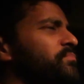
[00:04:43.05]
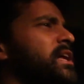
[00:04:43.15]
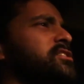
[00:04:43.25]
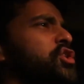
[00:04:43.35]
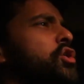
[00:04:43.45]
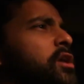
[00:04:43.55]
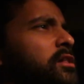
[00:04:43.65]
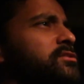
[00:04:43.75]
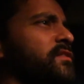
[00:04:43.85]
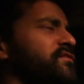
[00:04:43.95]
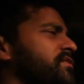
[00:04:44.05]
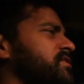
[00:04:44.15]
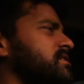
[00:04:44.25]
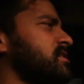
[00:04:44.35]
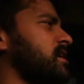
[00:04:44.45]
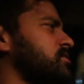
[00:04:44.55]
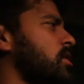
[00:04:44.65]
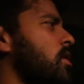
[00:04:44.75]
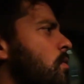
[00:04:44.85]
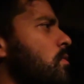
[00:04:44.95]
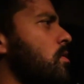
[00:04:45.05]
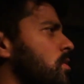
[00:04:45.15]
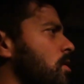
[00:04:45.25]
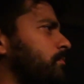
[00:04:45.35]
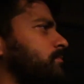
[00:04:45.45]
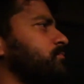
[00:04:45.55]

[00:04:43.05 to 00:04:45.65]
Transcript: that's two dollars and fifty cents. Woo whoop.